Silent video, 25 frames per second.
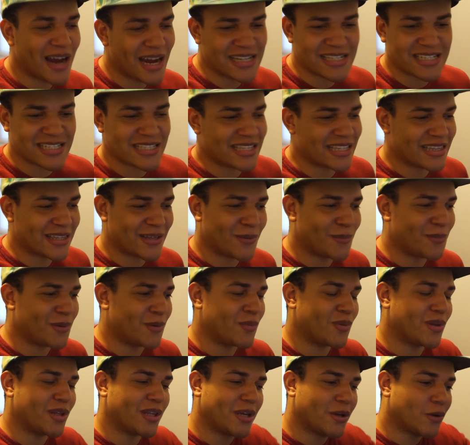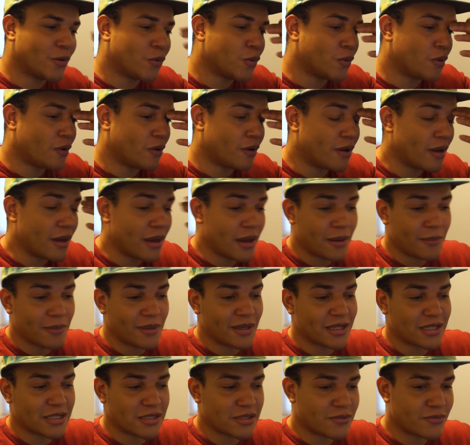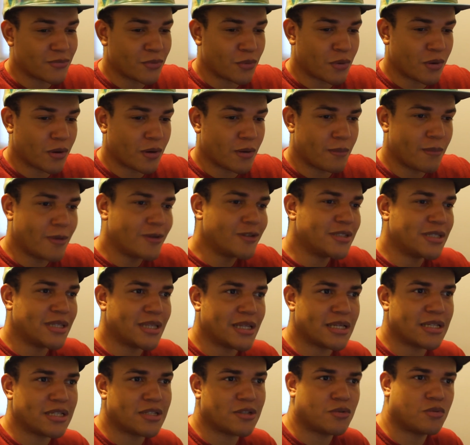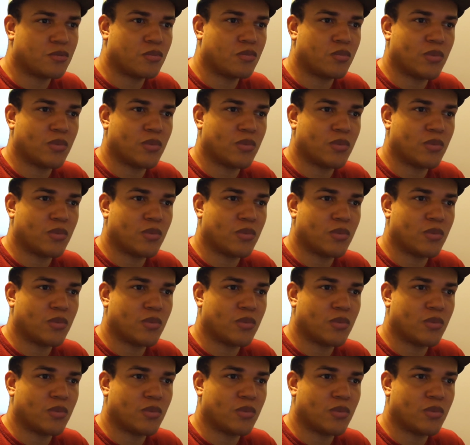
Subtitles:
I just think that would be really cool, because for most of this,